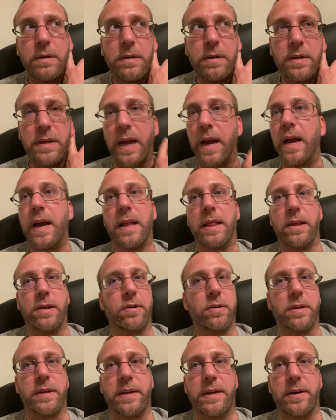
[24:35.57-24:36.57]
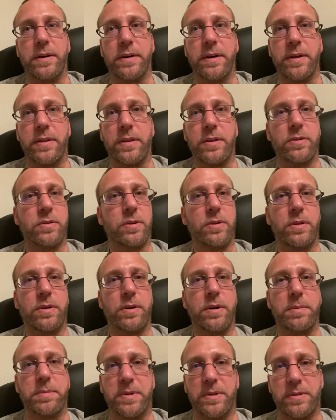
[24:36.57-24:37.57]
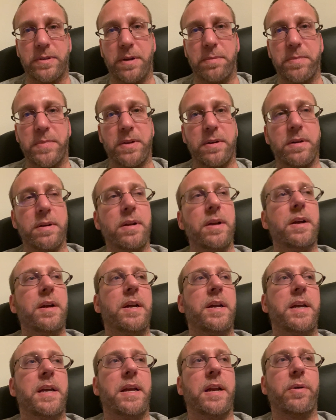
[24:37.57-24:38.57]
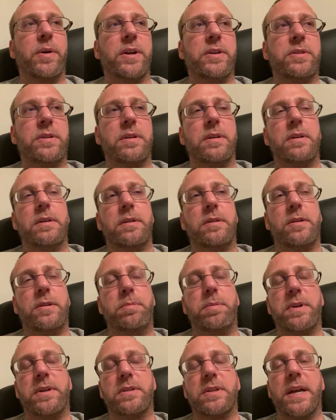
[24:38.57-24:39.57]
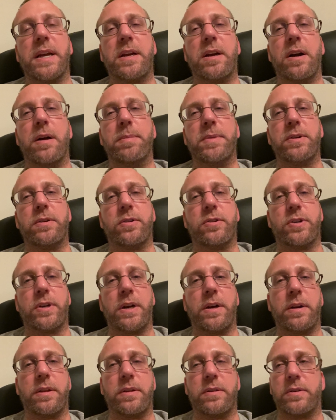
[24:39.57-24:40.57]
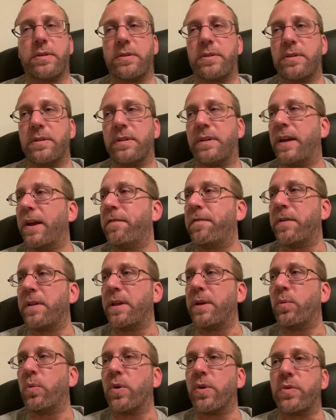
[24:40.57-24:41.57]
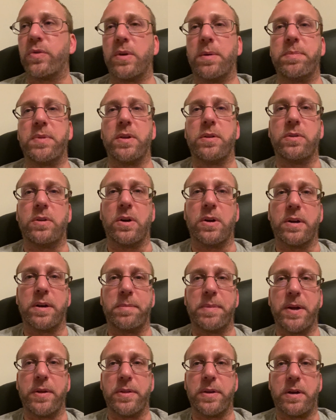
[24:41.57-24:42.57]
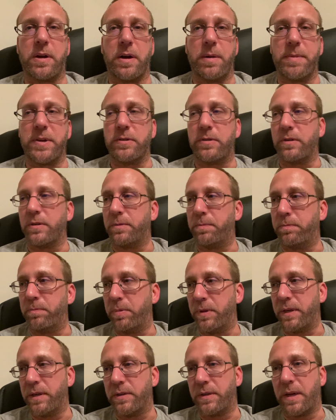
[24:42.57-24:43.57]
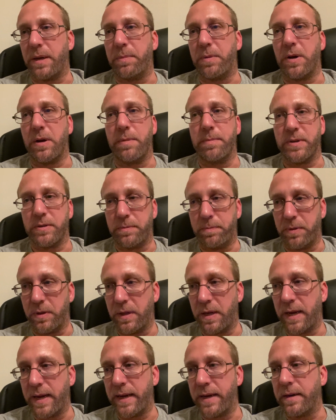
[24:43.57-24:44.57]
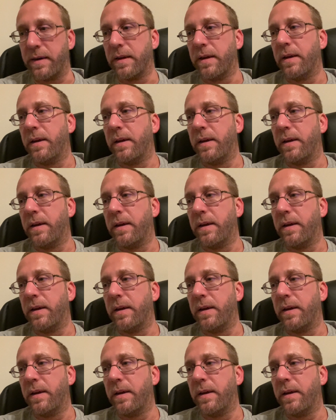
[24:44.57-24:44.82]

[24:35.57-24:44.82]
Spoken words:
Yeah, I literally hear nothing, so they're up to something. Anyways, do please like, comment, or share. This is definitely worth something talking about in the comments. Just please keep comments polite.